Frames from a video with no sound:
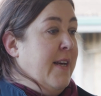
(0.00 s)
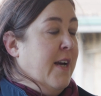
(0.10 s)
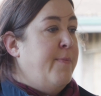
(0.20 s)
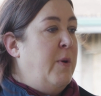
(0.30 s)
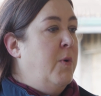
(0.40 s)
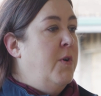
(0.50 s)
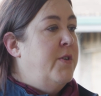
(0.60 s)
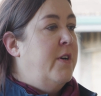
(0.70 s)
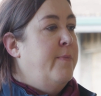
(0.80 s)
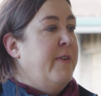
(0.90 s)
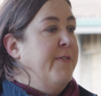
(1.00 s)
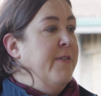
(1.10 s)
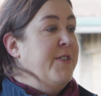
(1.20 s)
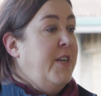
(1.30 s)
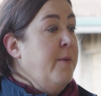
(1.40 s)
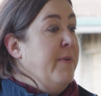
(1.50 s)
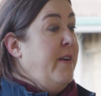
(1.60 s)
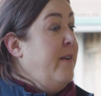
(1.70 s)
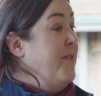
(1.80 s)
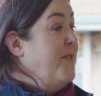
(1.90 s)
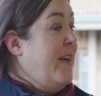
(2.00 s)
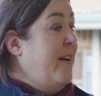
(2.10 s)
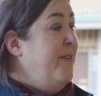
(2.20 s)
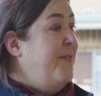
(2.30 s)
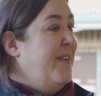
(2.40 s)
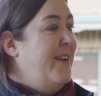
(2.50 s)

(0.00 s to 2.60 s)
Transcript: it could be water, it could be forage, it could be you yourself.